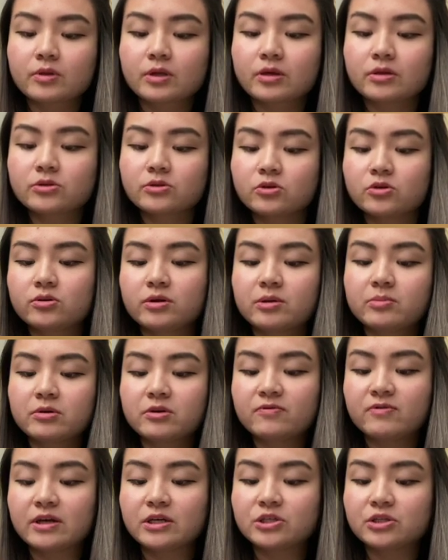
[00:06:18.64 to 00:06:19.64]
So like
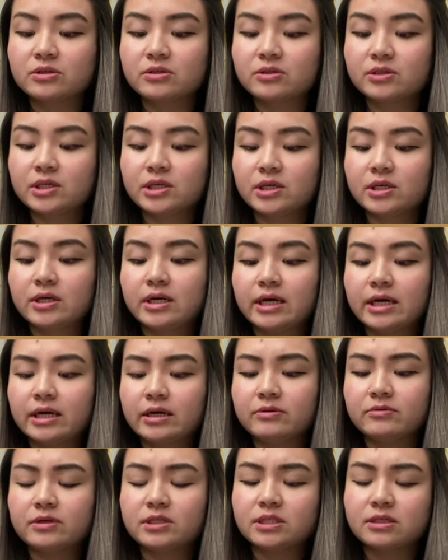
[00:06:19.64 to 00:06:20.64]
professionally, I
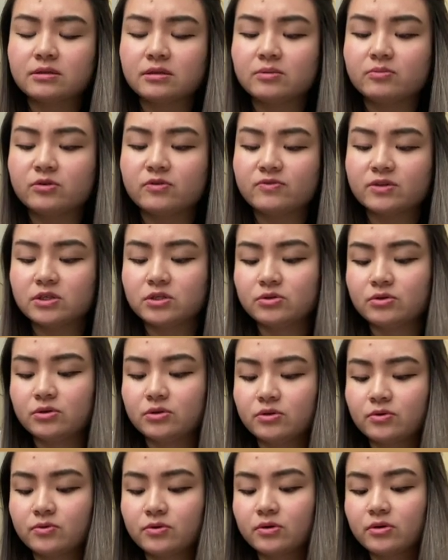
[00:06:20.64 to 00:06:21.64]
recently moved into a
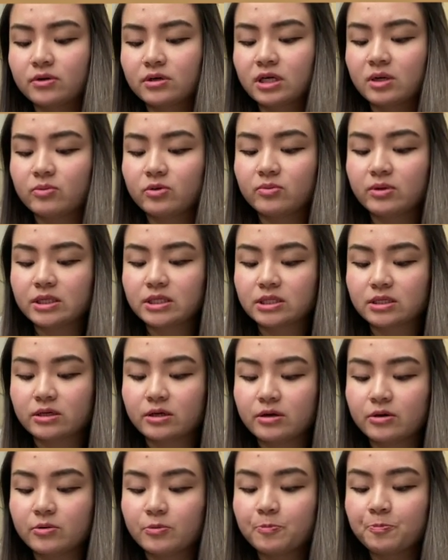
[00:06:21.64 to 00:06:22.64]
new role a couple months
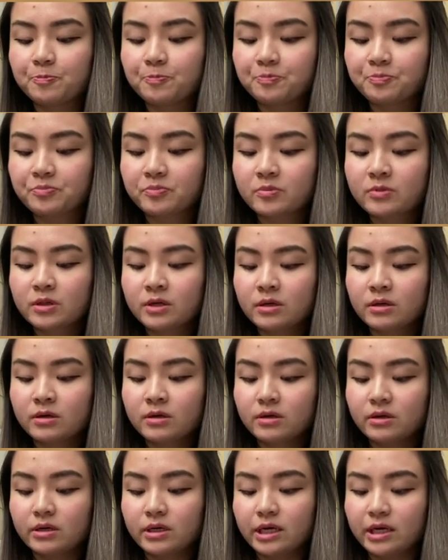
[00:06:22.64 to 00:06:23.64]
ago,
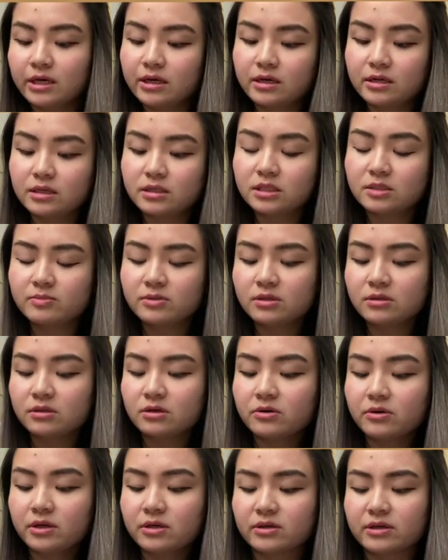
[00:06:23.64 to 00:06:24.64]
and it's been
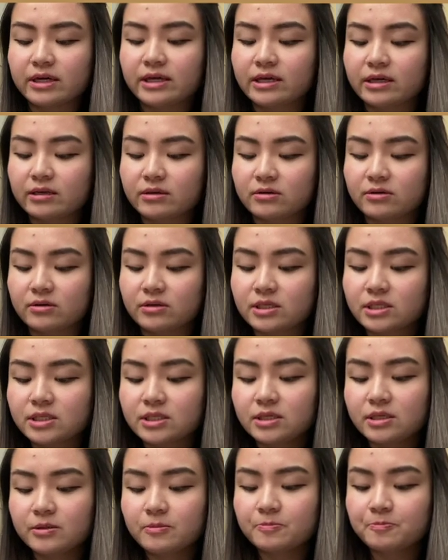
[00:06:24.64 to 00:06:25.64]
going great,
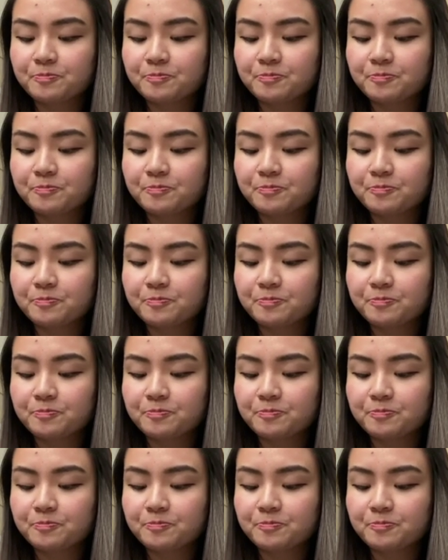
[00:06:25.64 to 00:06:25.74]
honestly.